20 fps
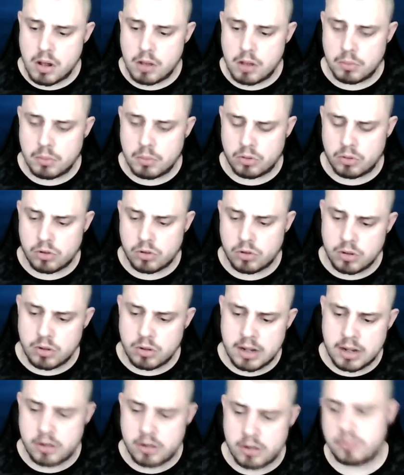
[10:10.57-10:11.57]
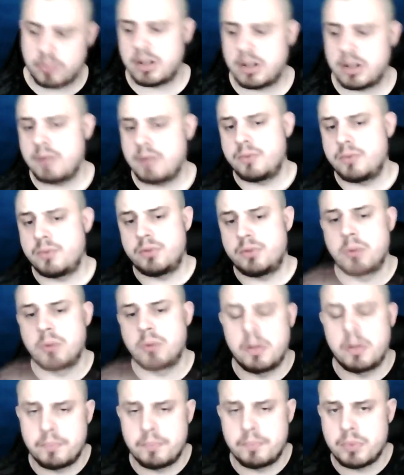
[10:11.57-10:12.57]
my son ended up staying with his
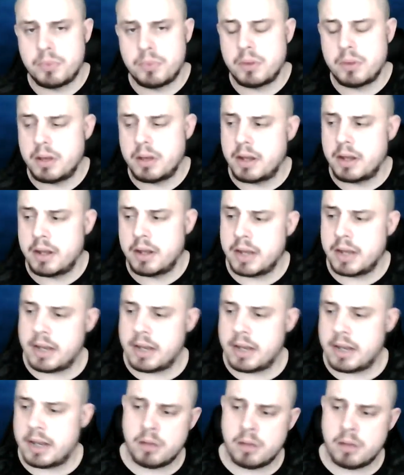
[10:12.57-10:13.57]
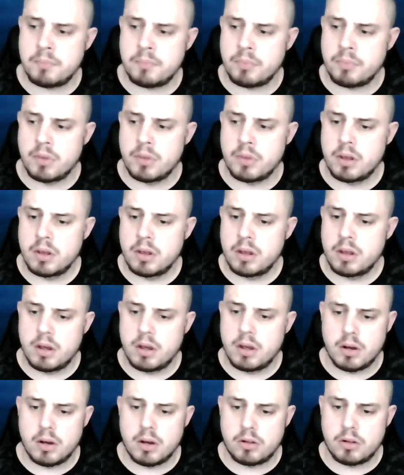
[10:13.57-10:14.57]
mum, and then
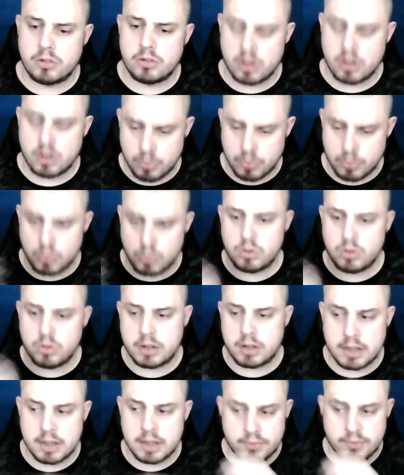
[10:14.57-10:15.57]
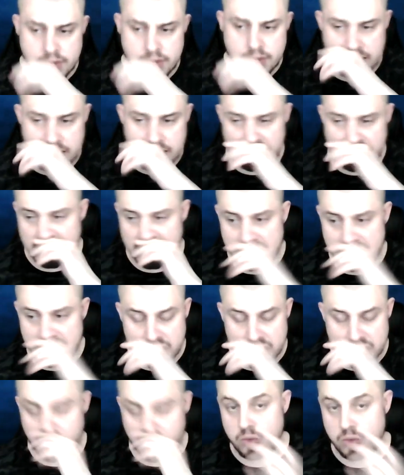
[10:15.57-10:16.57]
decided the boiler get fixed.
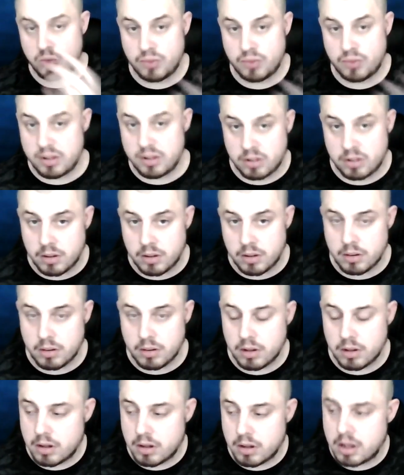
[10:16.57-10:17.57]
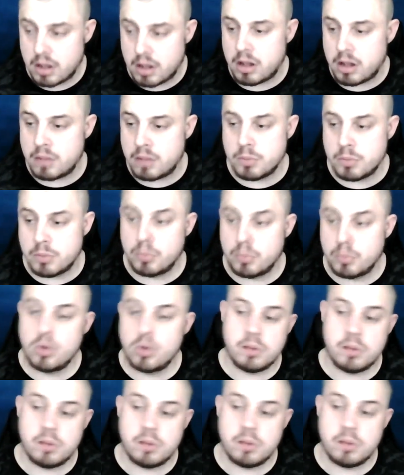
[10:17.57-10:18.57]
No one would fix it. The
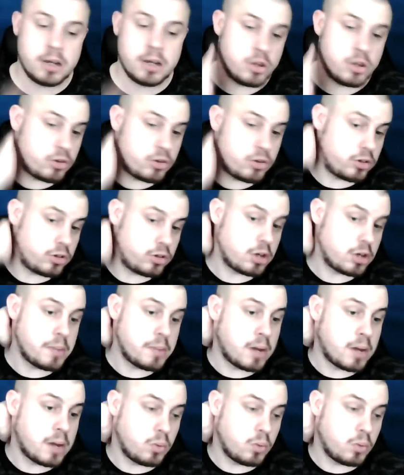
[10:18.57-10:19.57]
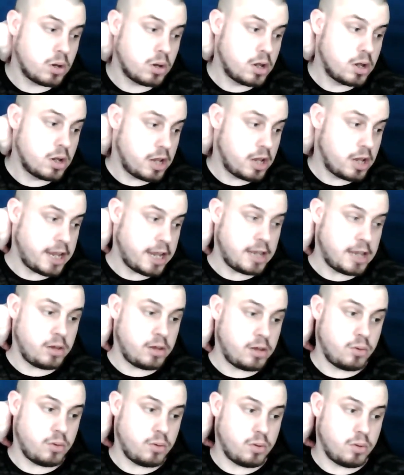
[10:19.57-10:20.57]
boiler man who used to come out,
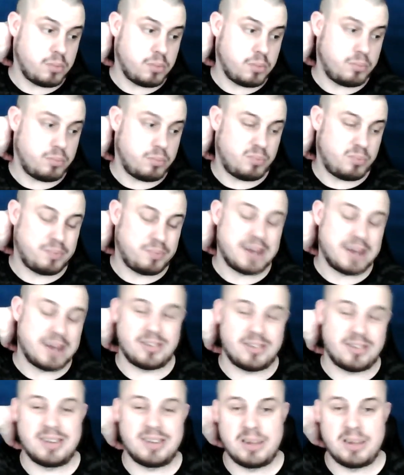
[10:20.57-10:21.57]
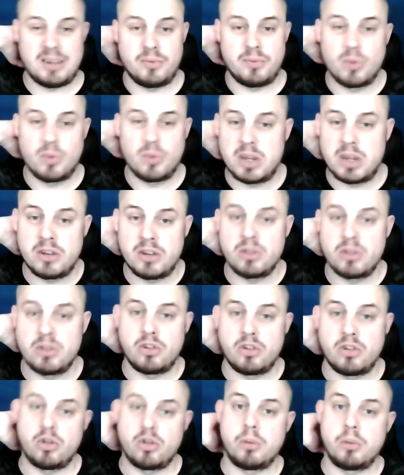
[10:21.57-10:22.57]
he basically thought he knew
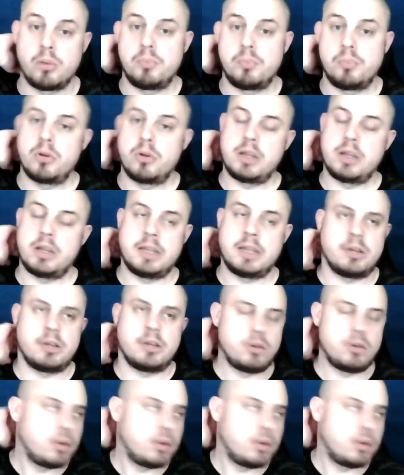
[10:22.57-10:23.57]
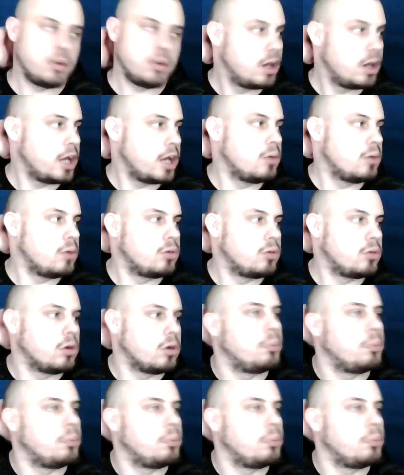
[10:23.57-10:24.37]
the job, but he didn't. He was